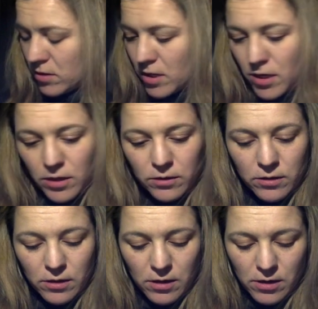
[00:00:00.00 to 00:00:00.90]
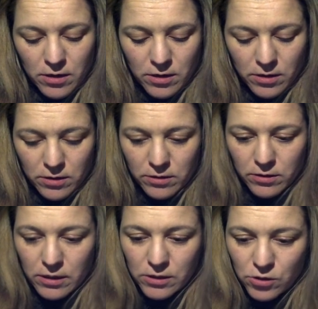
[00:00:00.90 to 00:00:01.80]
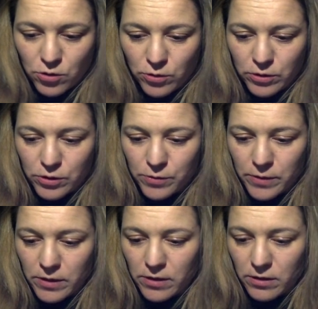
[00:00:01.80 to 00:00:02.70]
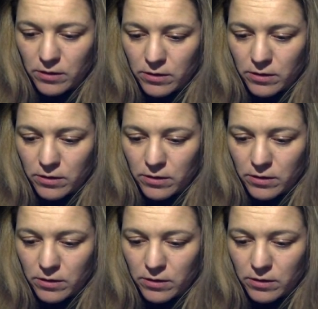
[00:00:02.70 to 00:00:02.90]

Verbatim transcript: and uh, that's going to be